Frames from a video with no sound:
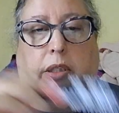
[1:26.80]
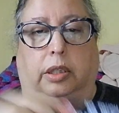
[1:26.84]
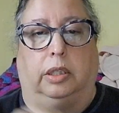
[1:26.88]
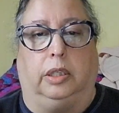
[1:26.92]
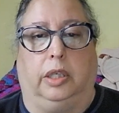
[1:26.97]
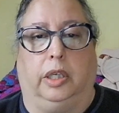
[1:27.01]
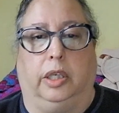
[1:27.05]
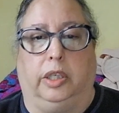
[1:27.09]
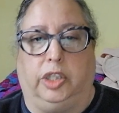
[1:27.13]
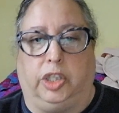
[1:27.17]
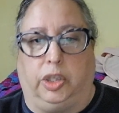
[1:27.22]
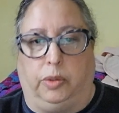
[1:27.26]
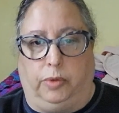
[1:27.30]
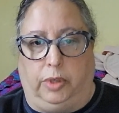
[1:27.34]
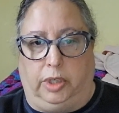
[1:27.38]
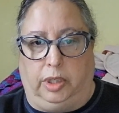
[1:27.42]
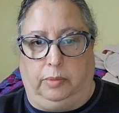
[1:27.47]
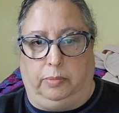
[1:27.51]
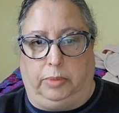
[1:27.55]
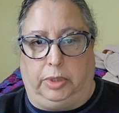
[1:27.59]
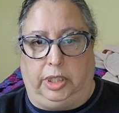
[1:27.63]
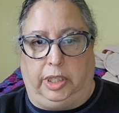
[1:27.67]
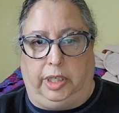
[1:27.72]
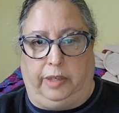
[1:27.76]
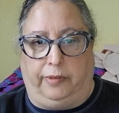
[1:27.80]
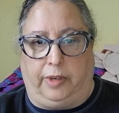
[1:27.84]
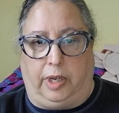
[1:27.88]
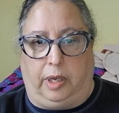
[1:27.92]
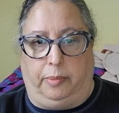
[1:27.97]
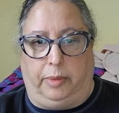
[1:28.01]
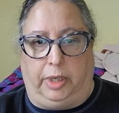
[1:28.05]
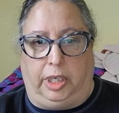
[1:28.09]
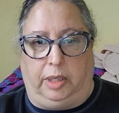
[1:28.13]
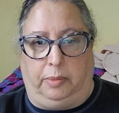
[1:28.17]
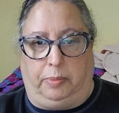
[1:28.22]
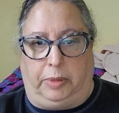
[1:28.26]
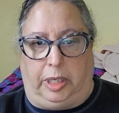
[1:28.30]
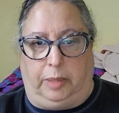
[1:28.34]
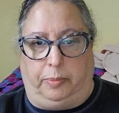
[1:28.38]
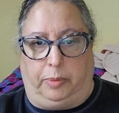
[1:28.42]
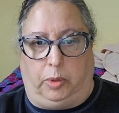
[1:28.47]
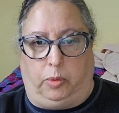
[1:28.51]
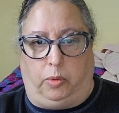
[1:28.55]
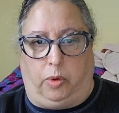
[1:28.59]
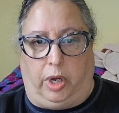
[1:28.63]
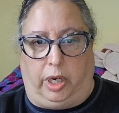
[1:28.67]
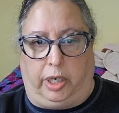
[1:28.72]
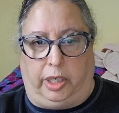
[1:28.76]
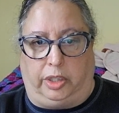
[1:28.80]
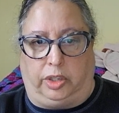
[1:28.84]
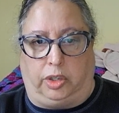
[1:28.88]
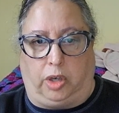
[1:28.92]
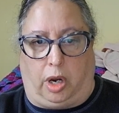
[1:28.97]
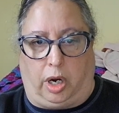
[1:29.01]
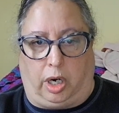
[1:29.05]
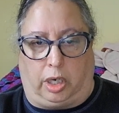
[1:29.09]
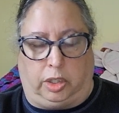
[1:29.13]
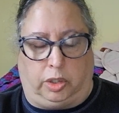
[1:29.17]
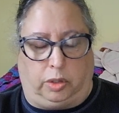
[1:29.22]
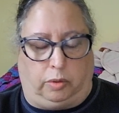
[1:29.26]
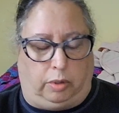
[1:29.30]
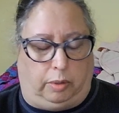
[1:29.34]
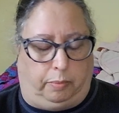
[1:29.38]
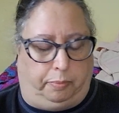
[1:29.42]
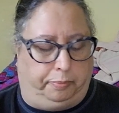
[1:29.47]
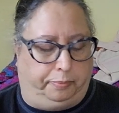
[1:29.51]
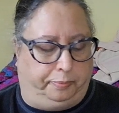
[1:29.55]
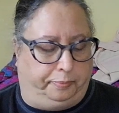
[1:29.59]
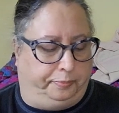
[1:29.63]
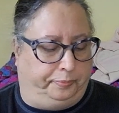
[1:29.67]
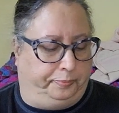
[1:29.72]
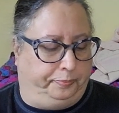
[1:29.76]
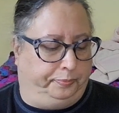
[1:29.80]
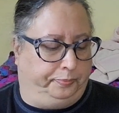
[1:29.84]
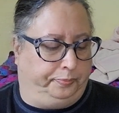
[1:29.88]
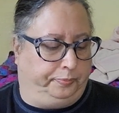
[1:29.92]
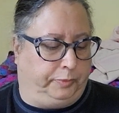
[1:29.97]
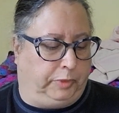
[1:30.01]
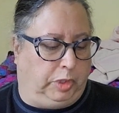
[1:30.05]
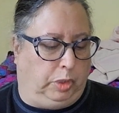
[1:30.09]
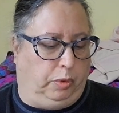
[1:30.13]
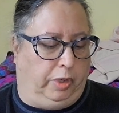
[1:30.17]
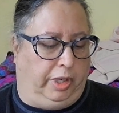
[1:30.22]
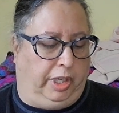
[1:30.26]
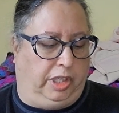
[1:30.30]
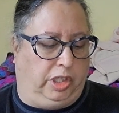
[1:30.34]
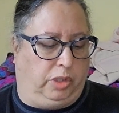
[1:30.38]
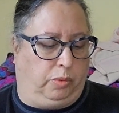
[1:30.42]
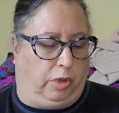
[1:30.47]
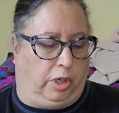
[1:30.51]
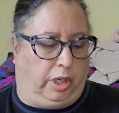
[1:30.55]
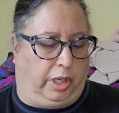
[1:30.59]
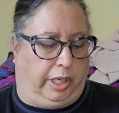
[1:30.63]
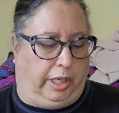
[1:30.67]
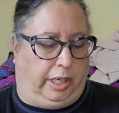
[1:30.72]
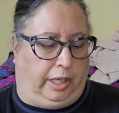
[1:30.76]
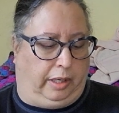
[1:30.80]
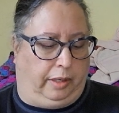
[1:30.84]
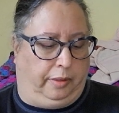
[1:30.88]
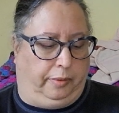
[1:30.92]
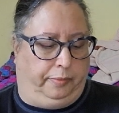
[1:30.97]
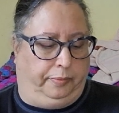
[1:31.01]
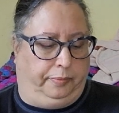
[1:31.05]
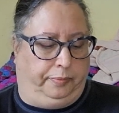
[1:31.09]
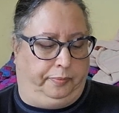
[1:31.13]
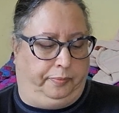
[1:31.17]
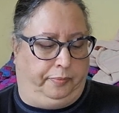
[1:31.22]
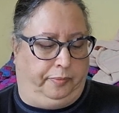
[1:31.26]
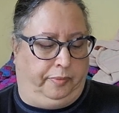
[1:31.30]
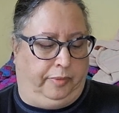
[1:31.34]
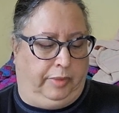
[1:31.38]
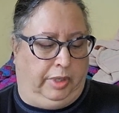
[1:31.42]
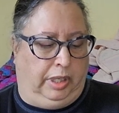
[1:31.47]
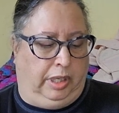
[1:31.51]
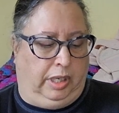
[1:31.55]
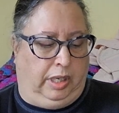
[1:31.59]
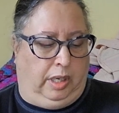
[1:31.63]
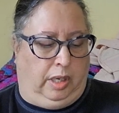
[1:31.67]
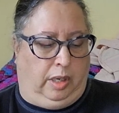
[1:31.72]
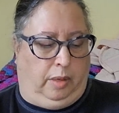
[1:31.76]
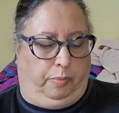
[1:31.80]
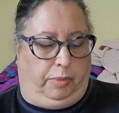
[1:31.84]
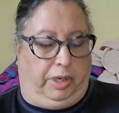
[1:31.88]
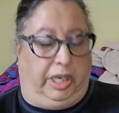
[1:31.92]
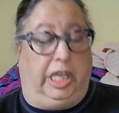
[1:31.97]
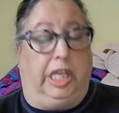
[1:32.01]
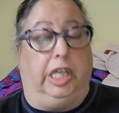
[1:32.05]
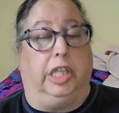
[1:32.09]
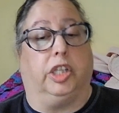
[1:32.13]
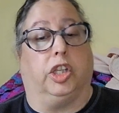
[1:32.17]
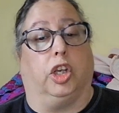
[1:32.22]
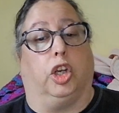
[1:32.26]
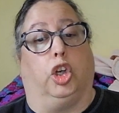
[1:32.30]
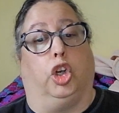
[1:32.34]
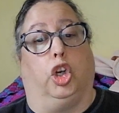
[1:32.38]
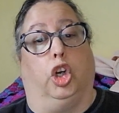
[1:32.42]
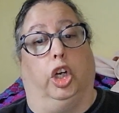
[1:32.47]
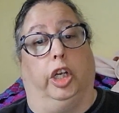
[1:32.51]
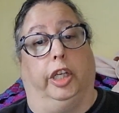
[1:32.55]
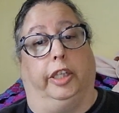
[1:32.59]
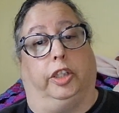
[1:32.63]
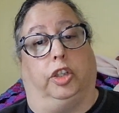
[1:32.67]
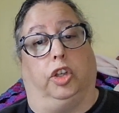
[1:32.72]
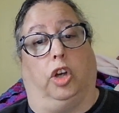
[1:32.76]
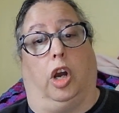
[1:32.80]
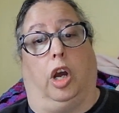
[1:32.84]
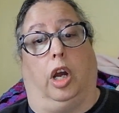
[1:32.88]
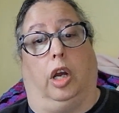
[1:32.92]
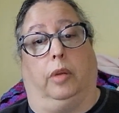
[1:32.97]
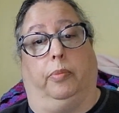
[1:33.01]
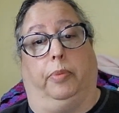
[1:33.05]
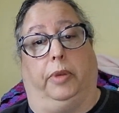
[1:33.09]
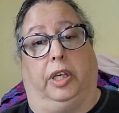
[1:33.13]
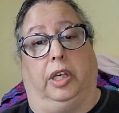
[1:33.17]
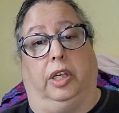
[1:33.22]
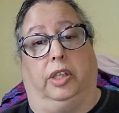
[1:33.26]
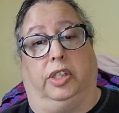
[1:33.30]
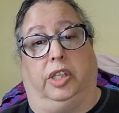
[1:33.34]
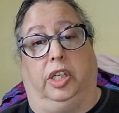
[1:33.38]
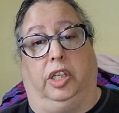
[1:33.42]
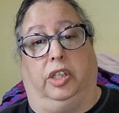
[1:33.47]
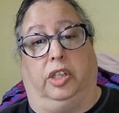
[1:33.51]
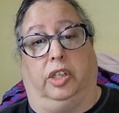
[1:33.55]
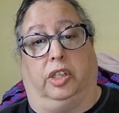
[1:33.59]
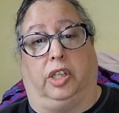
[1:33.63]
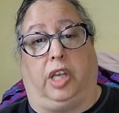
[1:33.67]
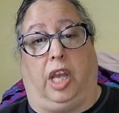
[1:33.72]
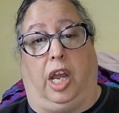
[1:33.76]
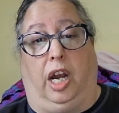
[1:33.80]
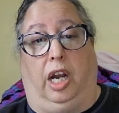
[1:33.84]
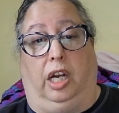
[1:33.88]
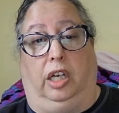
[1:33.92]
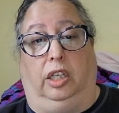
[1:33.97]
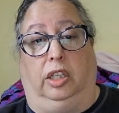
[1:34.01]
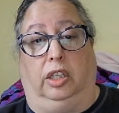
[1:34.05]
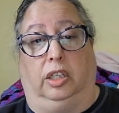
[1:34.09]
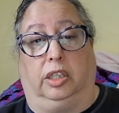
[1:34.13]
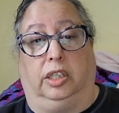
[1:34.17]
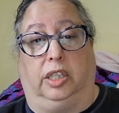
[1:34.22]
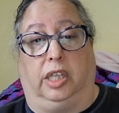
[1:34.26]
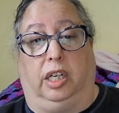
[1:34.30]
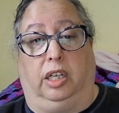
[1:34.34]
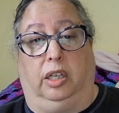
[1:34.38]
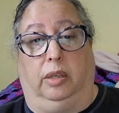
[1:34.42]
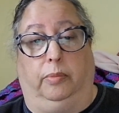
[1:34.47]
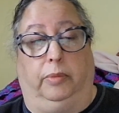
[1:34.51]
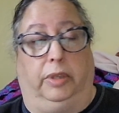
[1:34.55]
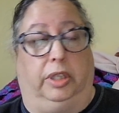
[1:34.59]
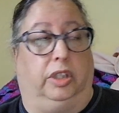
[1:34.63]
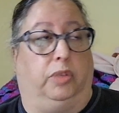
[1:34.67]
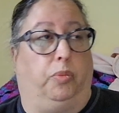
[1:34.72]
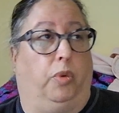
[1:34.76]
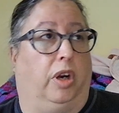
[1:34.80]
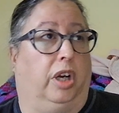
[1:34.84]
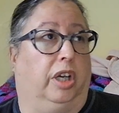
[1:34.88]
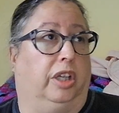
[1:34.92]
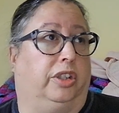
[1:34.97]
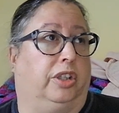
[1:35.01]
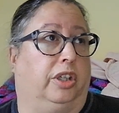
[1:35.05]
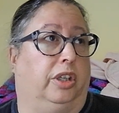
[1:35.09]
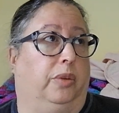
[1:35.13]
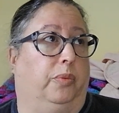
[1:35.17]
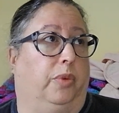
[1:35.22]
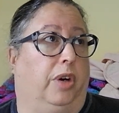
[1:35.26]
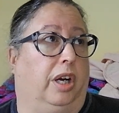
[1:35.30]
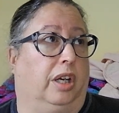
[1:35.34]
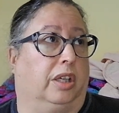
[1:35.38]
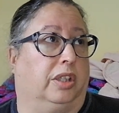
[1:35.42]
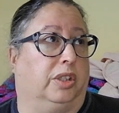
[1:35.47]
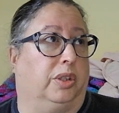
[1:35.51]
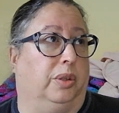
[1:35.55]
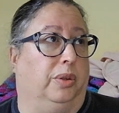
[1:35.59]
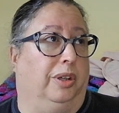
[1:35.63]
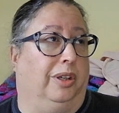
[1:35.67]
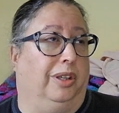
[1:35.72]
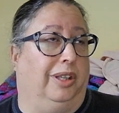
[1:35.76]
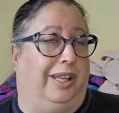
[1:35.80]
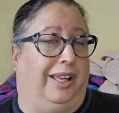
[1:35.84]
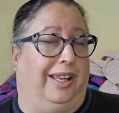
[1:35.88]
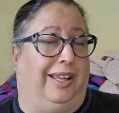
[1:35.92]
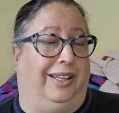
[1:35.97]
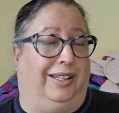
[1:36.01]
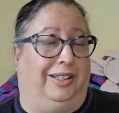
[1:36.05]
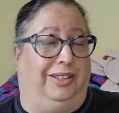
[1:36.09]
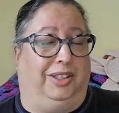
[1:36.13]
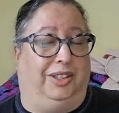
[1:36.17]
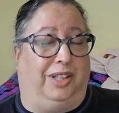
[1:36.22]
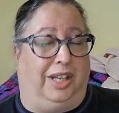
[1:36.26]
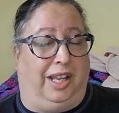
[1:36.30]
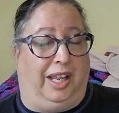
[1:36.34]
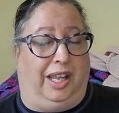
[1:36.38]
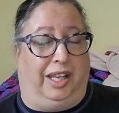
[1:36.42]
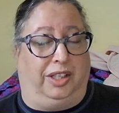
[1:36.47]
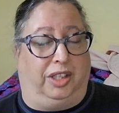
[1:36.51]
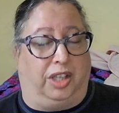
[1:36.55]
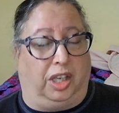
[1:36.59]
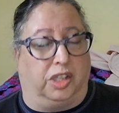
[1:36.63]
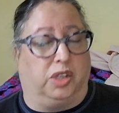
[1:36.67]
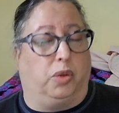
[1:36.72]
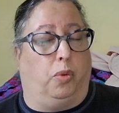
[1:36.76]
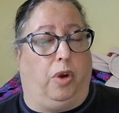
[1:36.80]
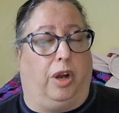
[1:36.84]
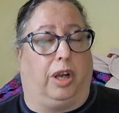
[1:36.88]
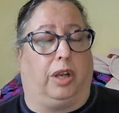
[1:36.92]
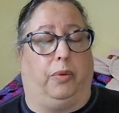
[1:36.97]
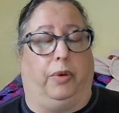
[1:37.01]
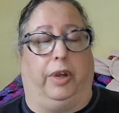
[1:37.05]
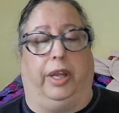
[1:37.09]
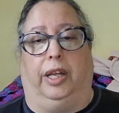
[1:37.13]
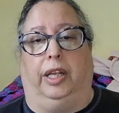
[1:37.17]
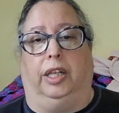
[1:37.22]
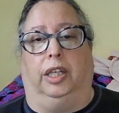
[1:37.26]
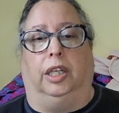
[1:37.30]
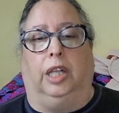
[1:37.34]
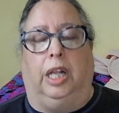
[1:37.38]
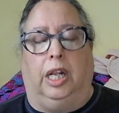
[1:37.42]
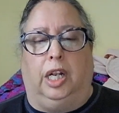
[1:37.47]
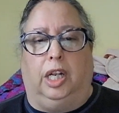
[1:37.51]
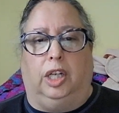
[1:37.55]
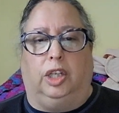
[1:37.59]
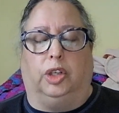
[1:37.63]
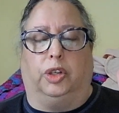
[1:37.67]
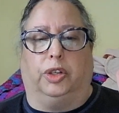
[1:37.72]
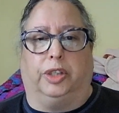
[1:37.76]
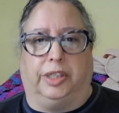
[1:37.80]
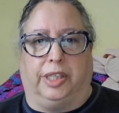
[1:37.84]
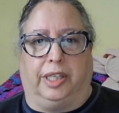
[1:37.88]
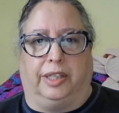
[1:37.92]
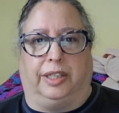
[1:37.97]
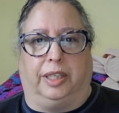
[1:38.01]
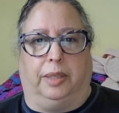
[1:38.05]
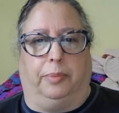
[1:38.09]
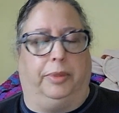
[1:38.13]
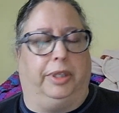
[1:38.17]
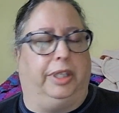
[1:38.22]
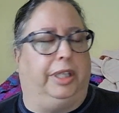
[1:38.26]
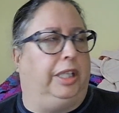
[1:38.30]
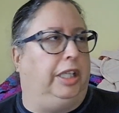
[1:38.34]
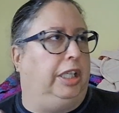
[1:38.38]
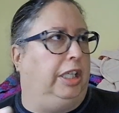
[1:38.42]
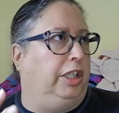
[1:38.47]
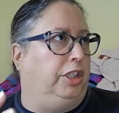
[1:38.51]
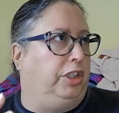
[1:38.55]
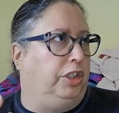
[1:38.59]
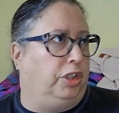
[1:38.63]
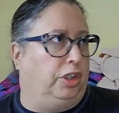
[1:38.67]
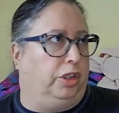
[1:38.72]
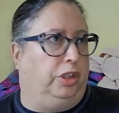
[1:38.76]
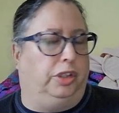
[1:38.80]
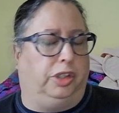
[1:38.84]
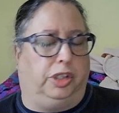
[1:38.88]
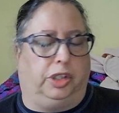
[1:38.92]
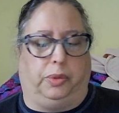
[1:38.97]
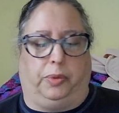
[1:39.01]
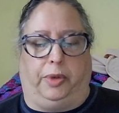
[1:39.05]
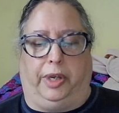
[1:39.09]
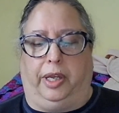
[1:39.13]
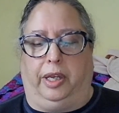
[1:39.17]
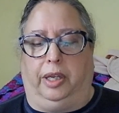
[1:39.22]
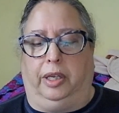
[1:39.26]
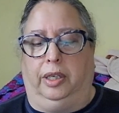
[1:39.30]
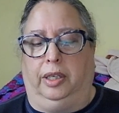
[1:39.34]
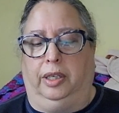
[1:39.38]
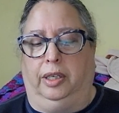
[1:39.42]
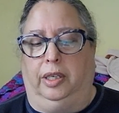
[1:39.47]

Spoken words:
Because you wouldn't believe how many people want to talk to him when he's working. But he's a good dog because he just kind of looks at them and walks and doesn't walk away. He looks at them and he turns away.